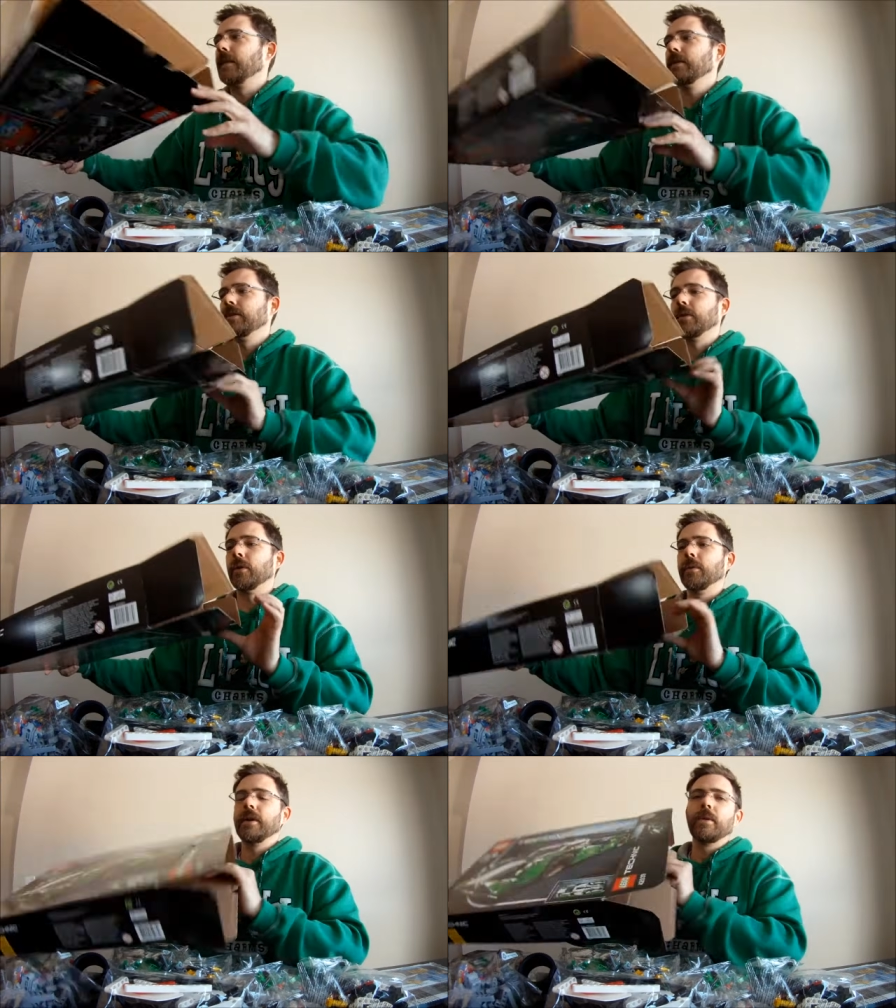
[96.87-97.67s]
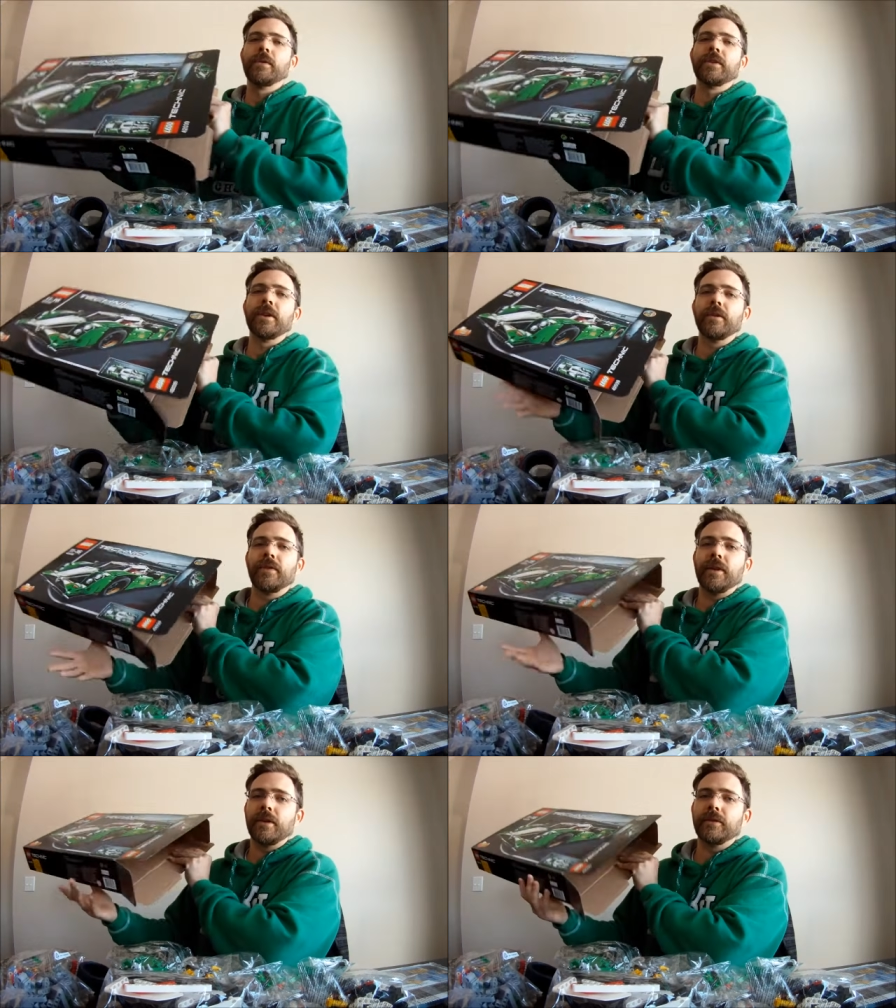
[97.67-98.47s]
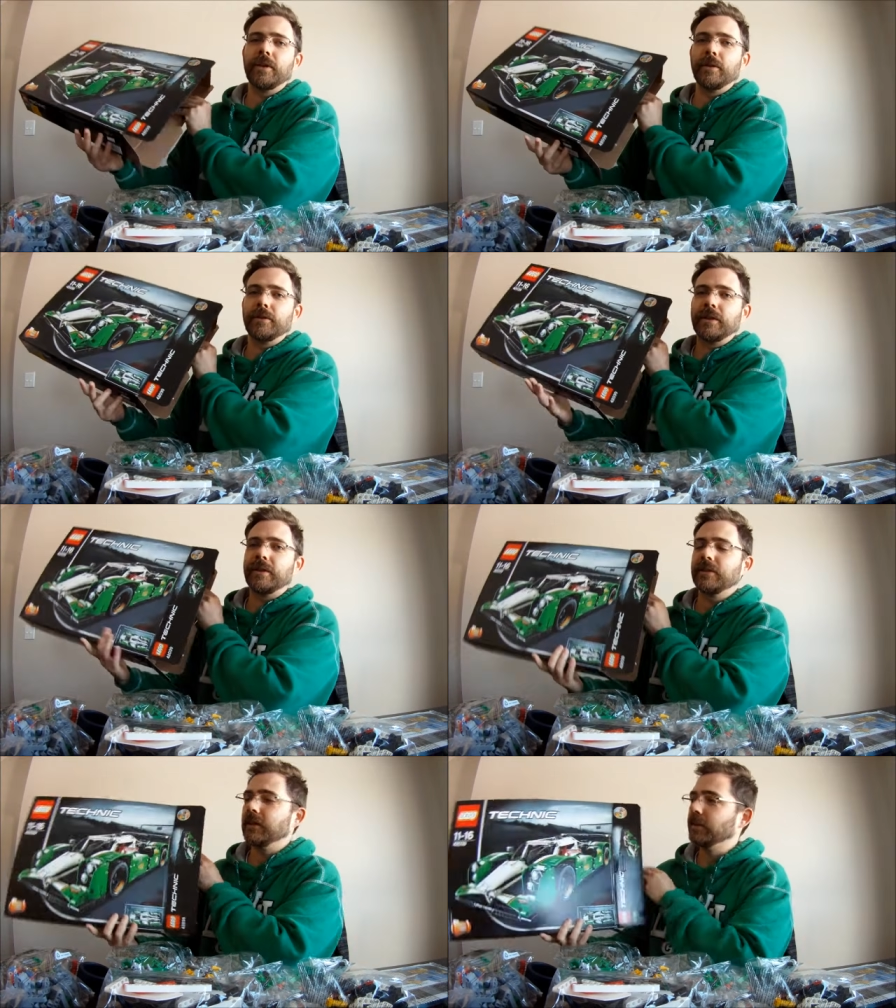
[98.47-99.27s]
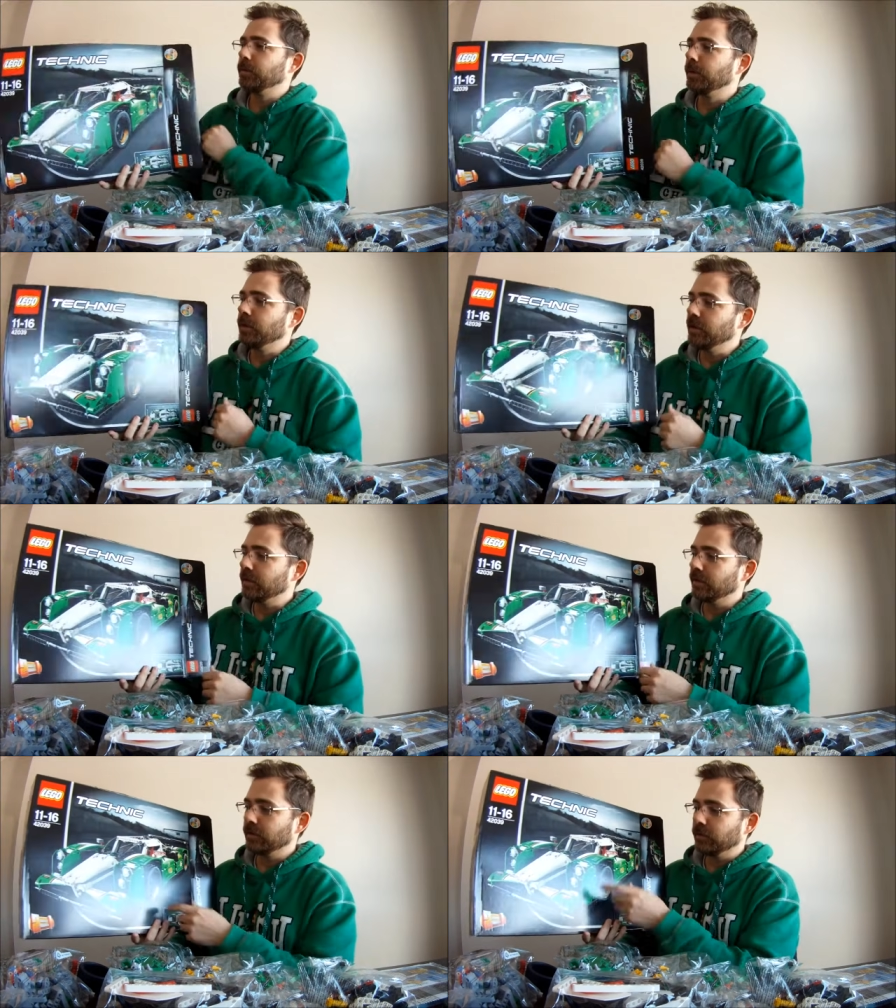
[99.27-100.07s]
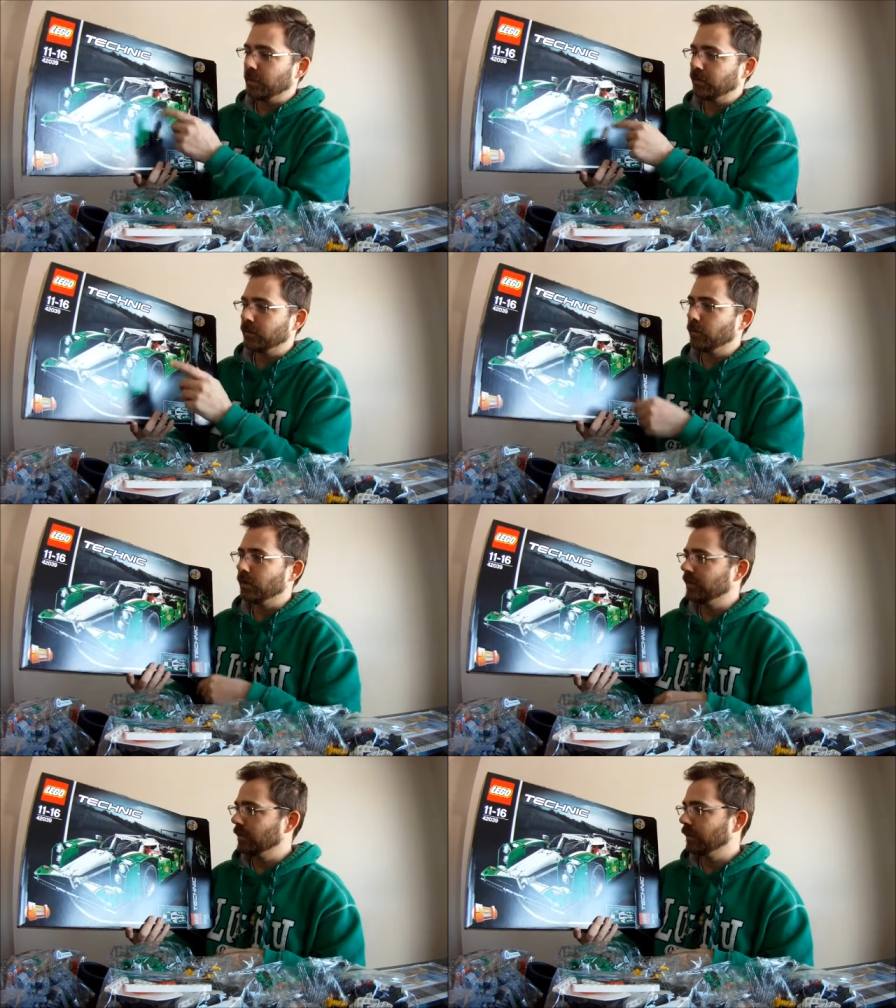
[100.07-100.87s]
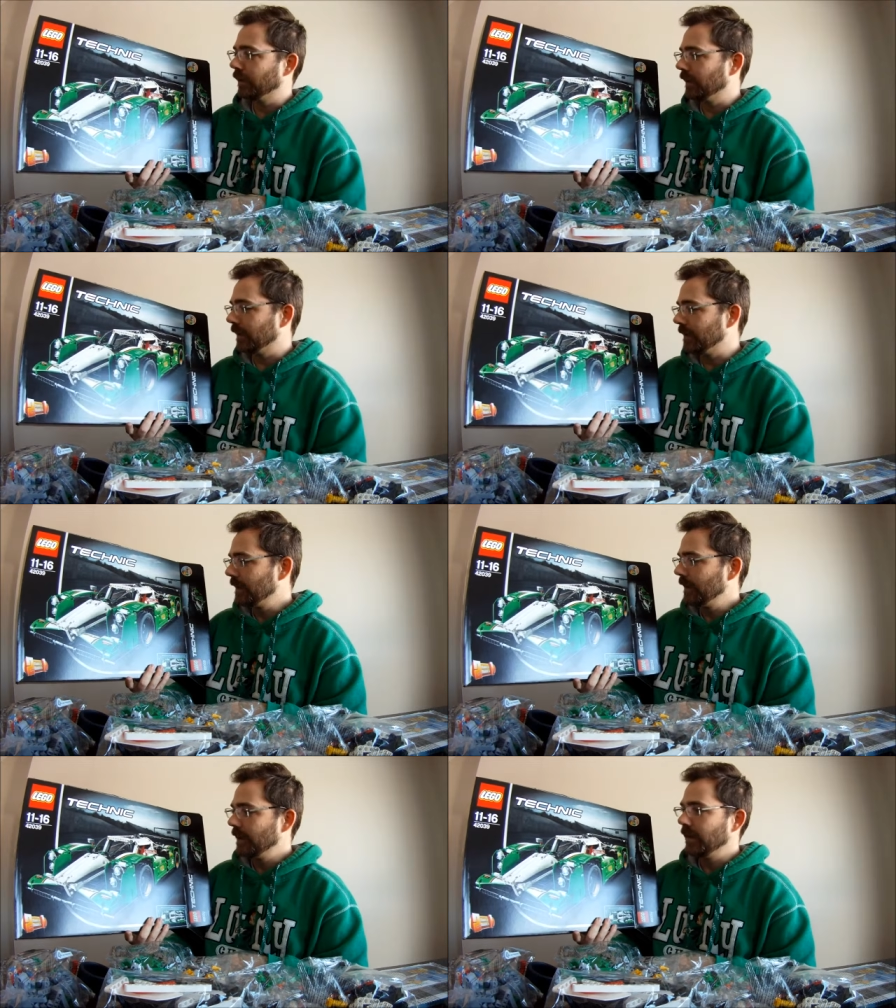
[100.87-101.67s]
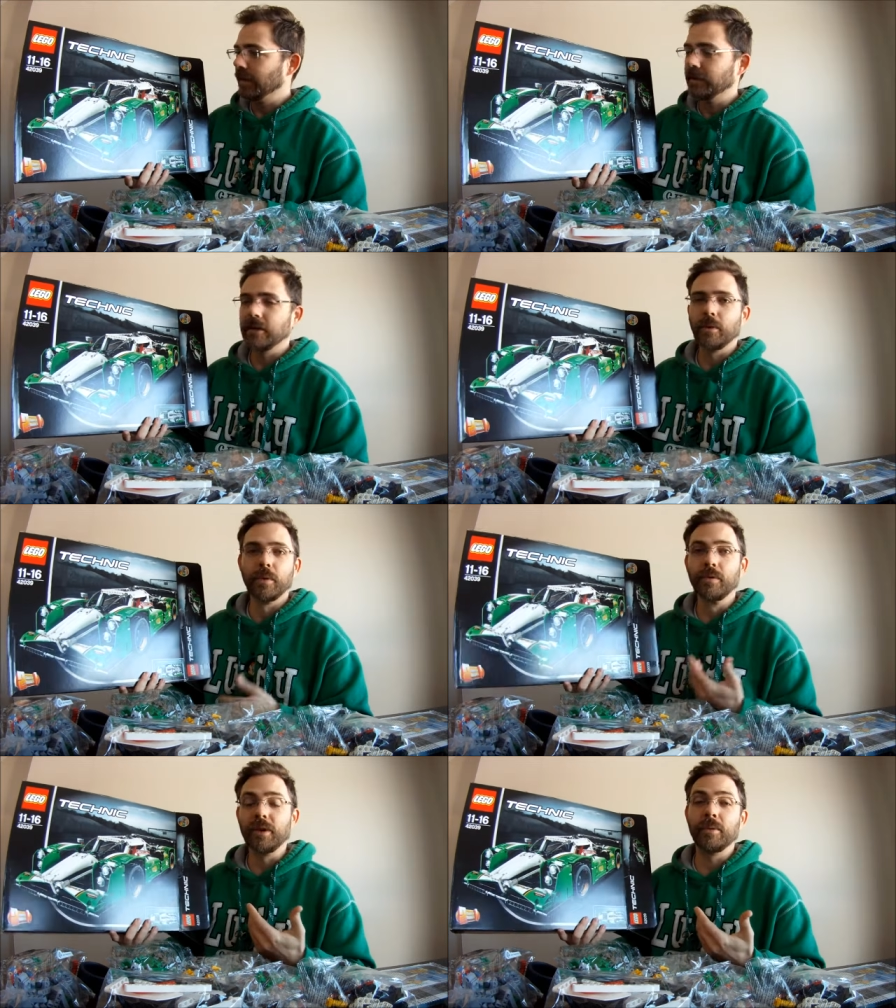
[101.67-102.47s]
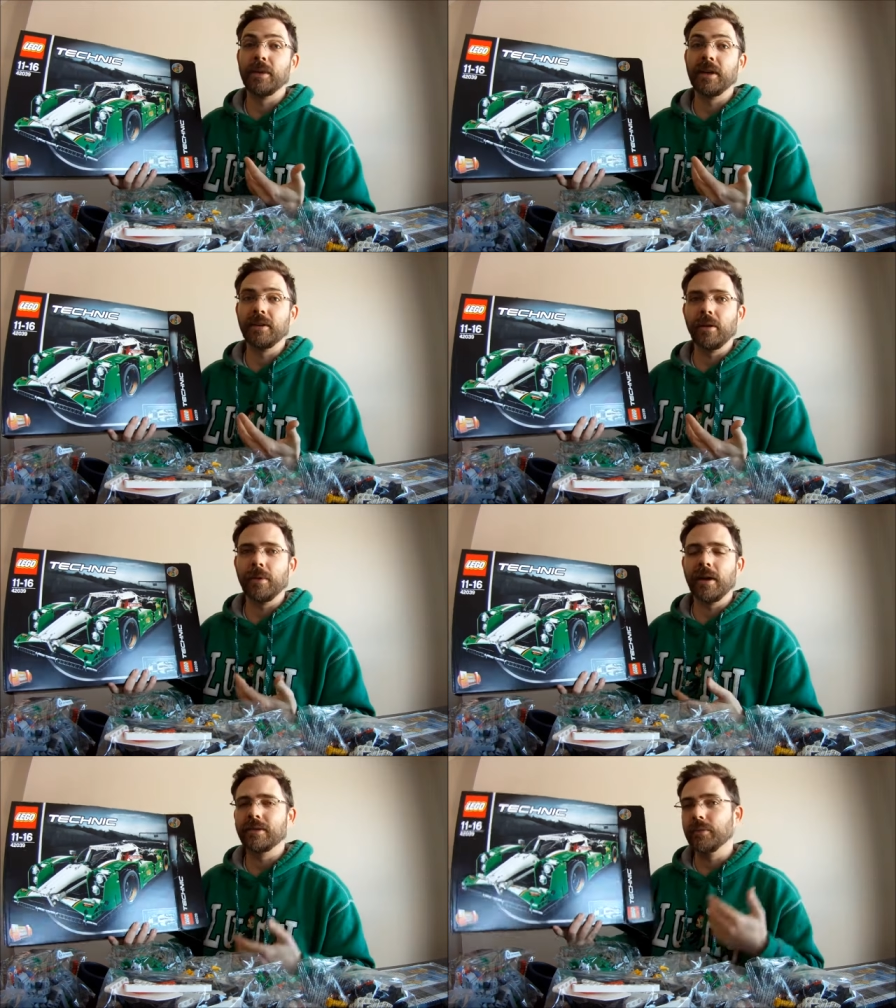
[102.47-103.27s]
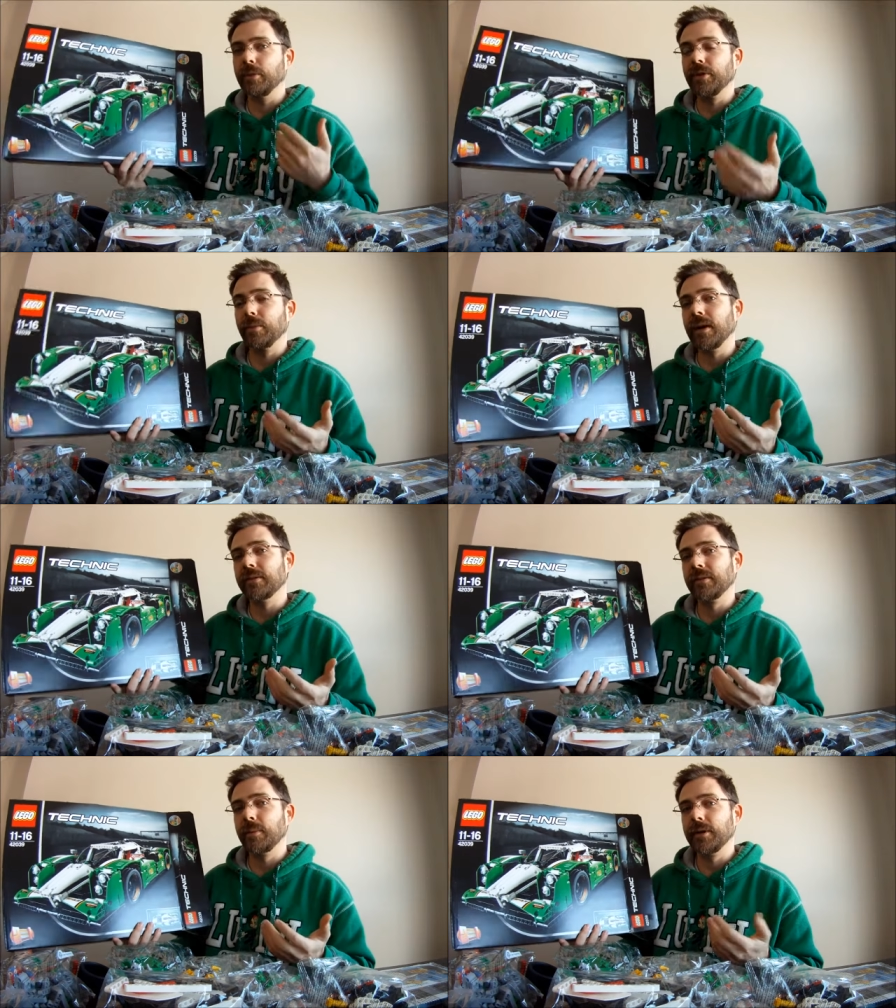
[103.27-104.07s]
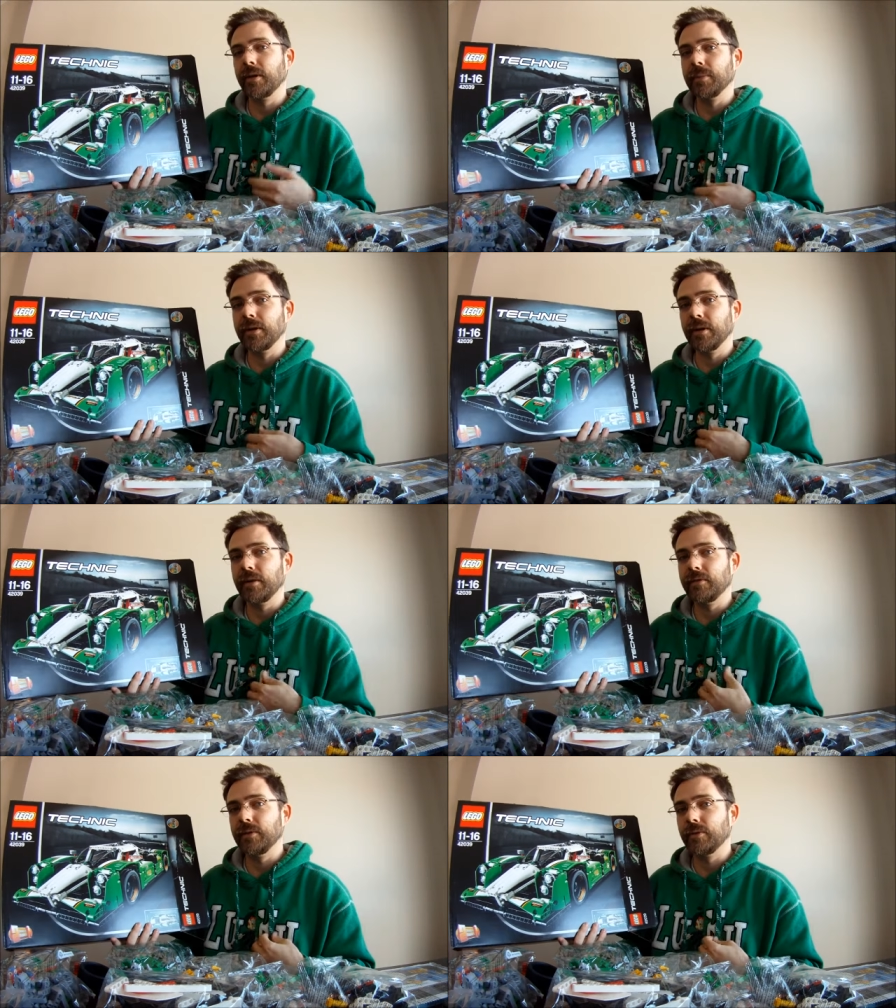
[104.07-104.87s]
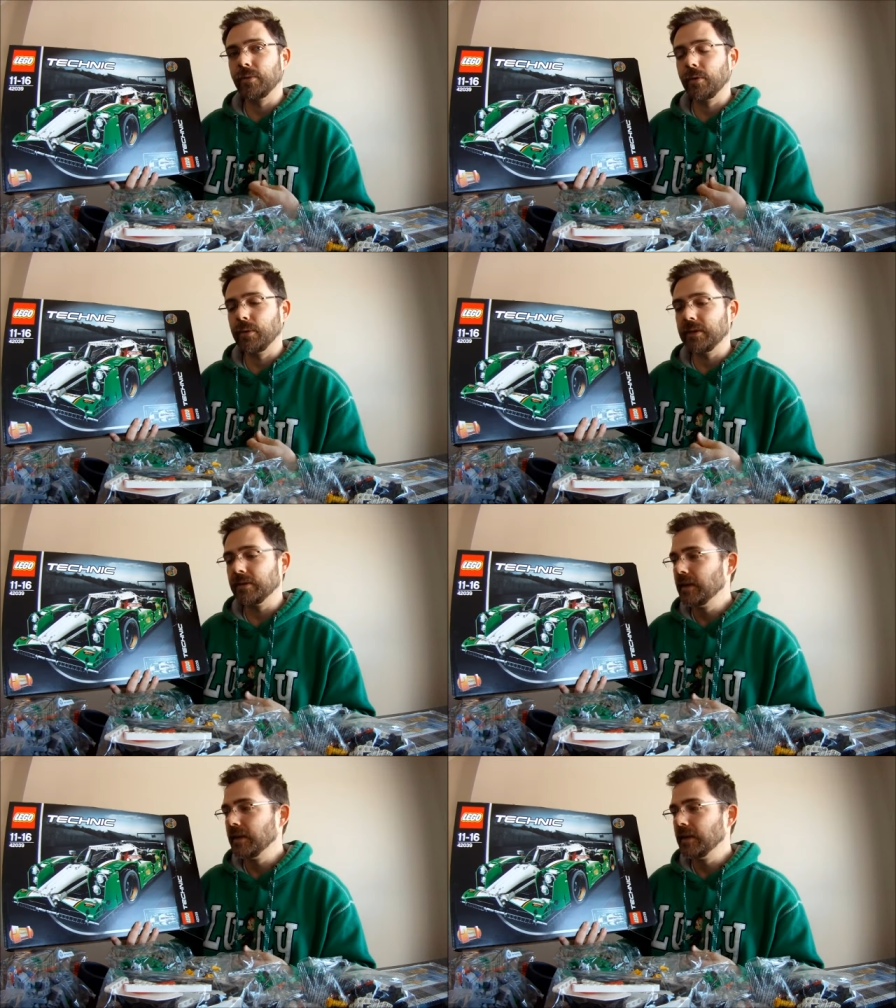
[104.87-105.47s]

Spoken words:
So we've seen in other videos, and it looks like this thing is pretty neat because the suspension works and everything, and we're really big into LeMans, and with LeMans coming up here in a few short weeks,